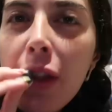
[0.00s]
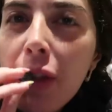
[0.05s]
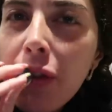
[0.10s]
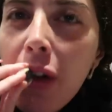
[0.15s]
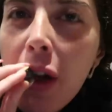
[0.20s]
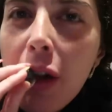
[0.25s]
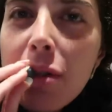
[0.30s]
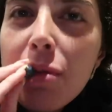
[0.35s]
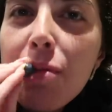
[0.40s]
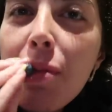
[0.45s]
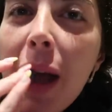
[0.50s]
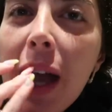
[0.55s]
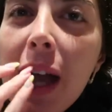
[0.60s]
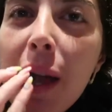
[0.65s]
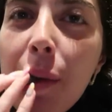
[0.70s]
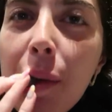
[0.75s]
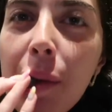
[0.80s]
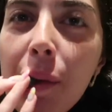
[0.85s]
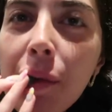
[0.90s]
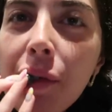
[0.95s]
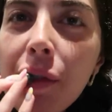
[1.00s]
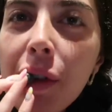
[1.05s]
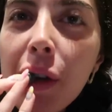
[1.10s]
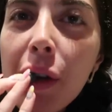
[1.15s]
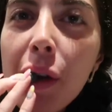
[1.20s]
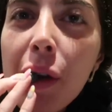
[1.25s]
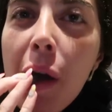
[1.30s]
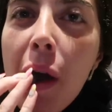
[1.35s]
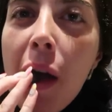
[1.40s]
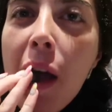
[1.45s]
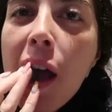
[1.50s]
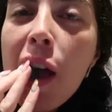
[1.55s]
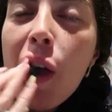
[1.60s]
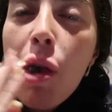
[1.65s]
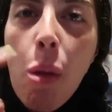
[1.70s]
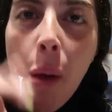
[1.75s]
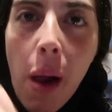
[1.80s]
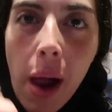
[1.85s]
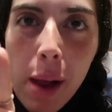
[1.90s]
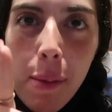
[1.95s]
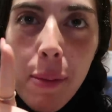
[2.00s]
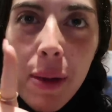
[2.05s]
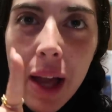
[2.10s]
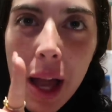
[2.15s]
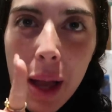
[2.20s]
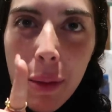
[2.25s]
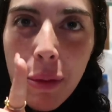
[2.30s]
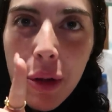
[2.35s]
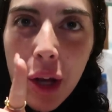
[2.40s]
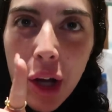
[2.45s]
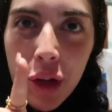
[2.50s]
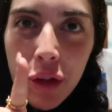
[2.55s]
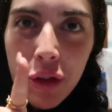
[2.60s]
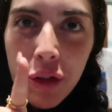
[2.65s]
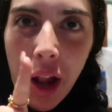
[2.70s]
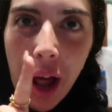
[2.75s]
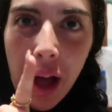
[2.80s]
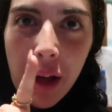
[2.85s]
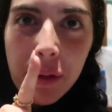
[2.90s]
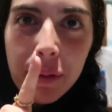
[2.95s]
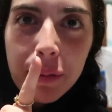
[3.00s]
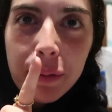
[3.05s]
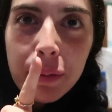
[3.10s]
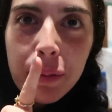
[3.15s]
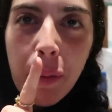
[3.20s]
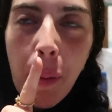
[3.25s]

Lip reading: The vlog's met Amy before. Amy came to Oslo,